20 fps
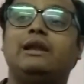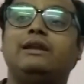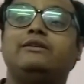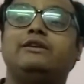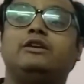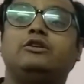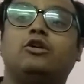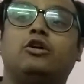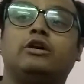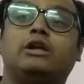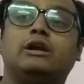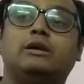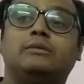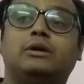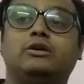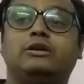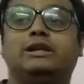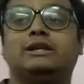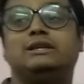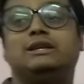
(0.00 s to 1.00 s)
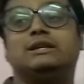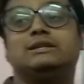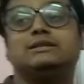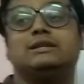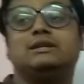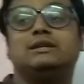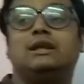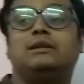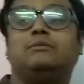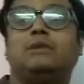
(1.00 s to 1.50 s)
and we're talking about the
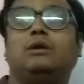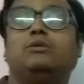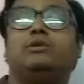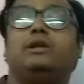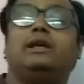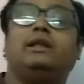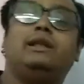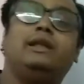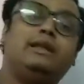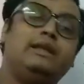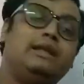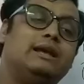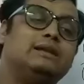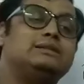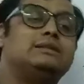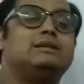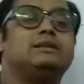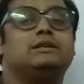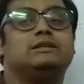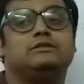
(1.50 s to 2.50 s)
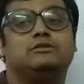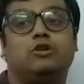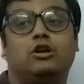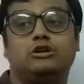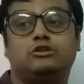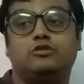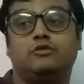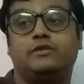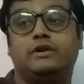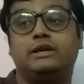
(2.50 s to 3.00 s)
desert and mountain areas, it is
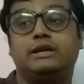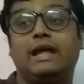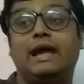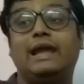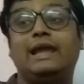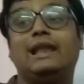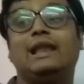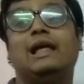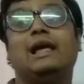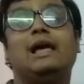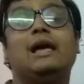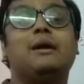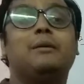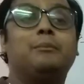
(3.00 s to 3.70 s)
not so fertile.